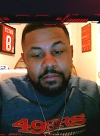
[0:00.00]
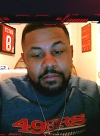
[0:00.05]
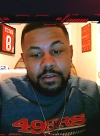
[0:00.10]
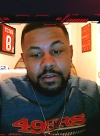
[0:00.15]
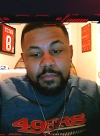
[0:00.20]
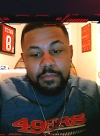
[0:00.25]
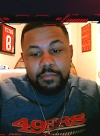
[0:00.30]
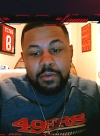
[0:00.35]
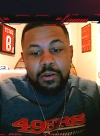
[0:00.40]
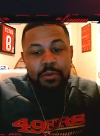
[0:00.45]

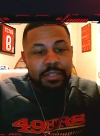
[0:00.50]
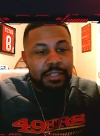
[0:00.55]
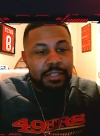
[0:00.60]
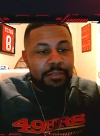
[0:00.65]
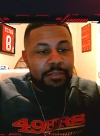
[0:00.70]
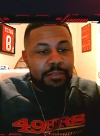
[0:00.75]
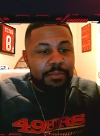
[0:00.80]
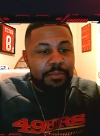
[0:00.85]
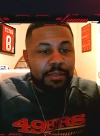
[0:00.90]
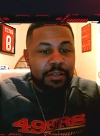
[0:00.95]
Mahomes has
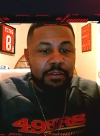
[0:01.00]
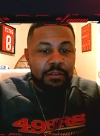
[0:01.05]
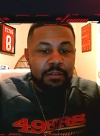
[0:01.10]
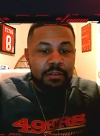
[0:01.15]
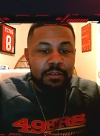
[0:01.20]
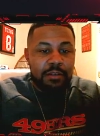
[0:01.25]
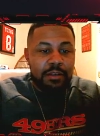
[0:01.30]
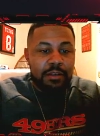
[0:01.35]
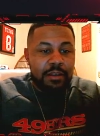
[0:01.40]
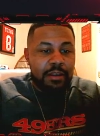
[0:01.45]
been
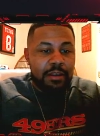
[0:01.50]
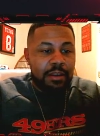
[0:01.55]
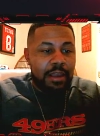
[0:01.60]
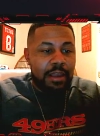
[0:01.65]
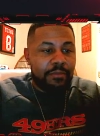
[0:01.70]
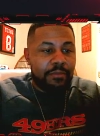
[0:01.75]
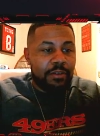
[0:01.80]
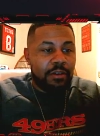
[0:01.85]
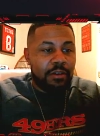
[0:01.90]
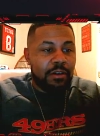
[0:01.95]
having
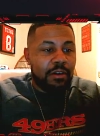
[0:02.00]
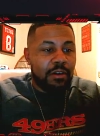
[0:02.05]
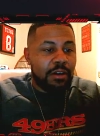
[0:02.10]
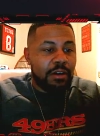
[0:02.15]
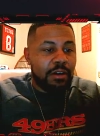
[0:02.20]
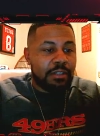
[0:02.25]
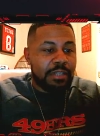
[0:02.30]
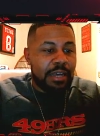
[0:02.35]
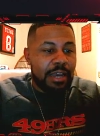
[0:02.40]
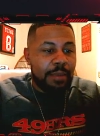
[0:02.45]
a hard
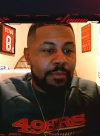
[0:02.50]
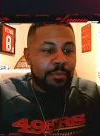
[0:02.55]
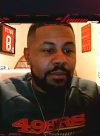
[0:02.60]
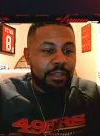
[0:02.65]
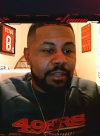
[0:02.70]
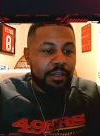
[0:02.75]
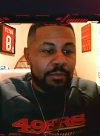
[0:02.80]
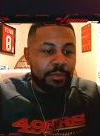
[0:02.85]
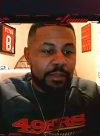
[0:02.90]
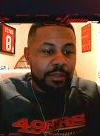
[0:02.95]
time
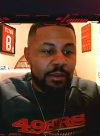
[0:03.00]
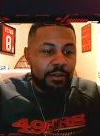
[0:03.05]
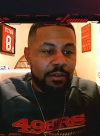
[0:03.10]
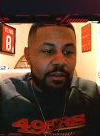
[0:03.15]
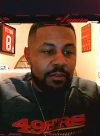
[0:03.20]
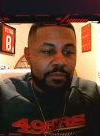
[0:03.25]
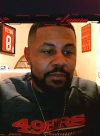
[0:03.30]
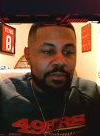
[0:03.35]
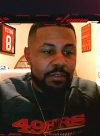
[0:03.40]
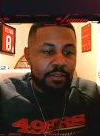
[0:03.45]
clicking with their
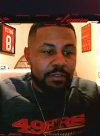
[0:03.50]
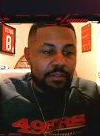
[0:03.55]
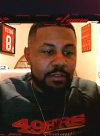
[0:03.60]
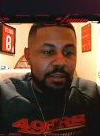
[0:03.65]
offense.